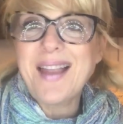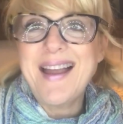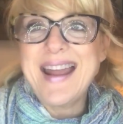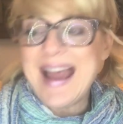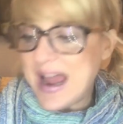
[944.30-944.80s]

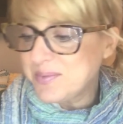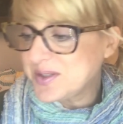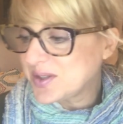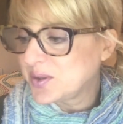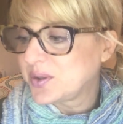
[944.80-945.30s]
I
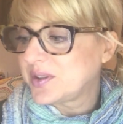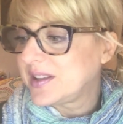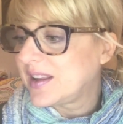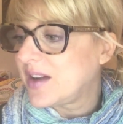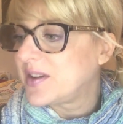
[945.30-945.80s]
absolutely
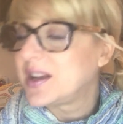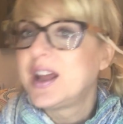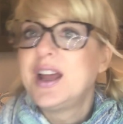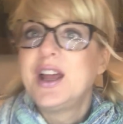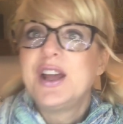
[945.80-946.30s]
love it.
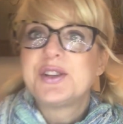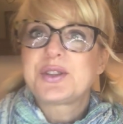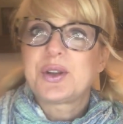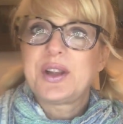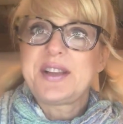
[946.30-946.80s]

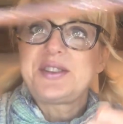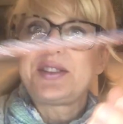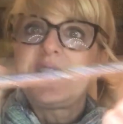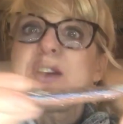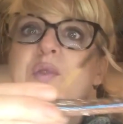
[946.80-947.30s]
So let's
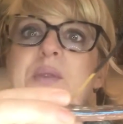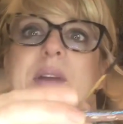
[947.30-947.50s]
see where